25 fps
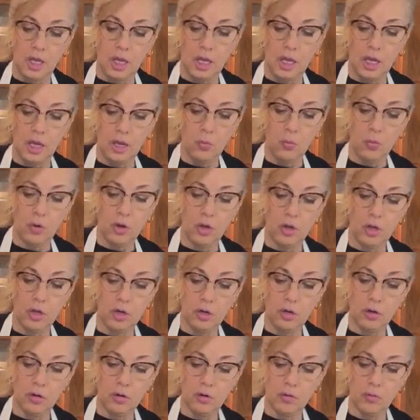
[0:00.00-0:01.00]
and we're
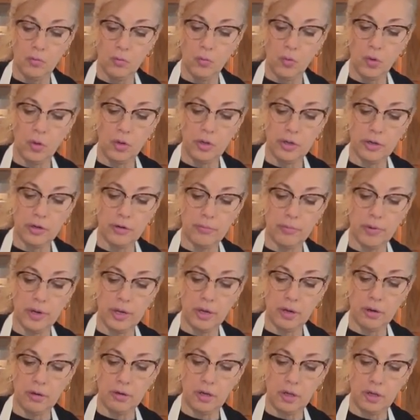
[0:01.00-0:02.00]
gonna roll it
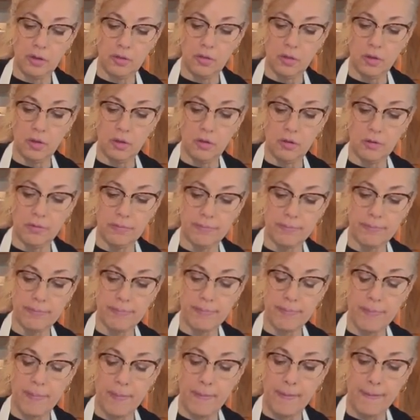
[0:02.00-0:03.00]
around in the
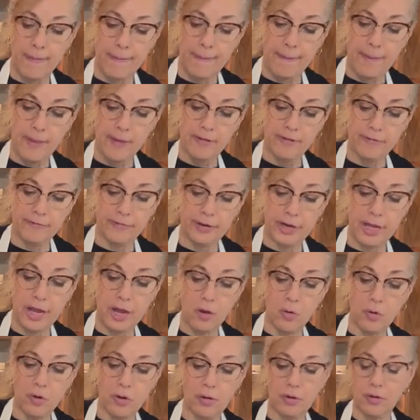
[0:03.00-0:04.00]

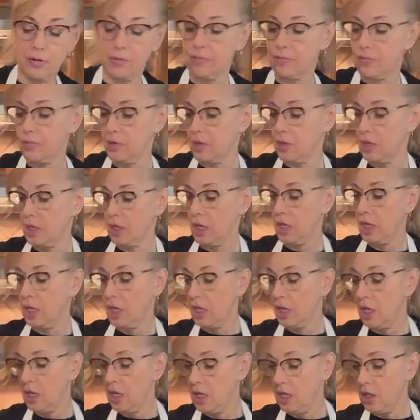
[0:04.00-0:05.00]
flour.
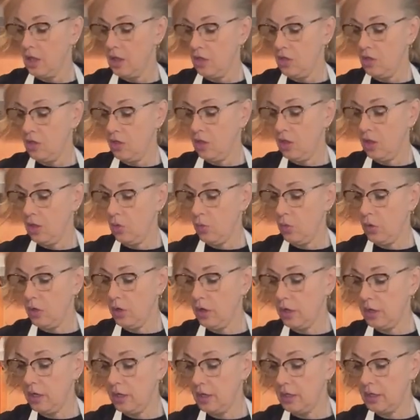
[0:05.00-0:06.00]
Then we're
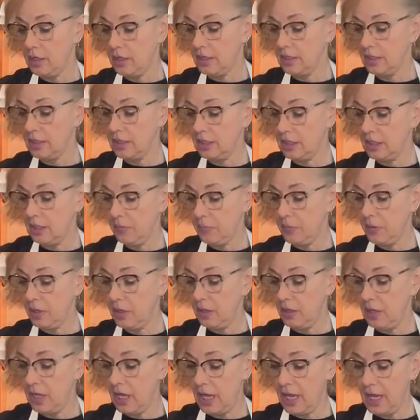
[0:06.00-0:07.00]
gonna dip it
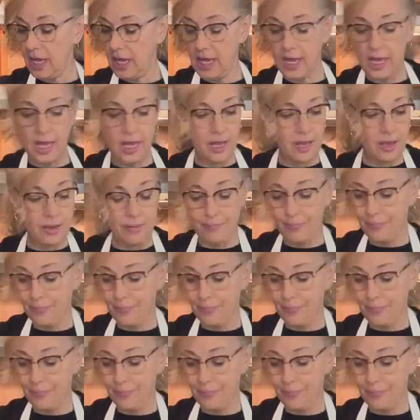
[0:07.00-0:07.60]
in the egg.